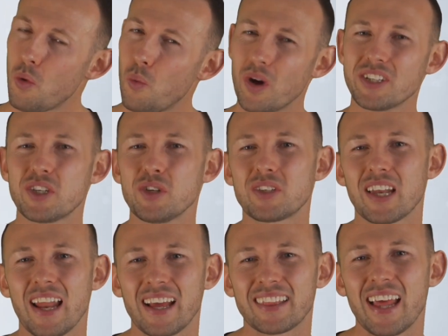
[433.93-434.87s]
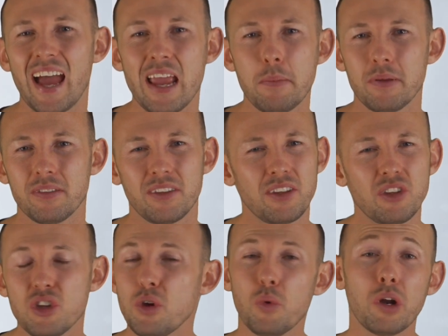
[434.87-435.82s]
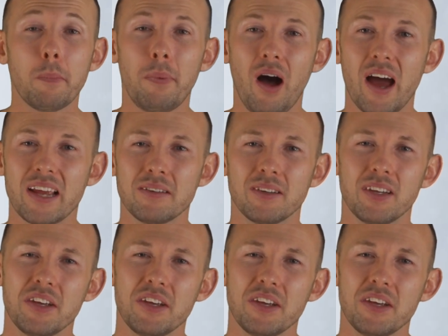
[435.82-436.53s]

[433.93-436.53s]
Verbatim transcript: Once you select the ape that you want to buy,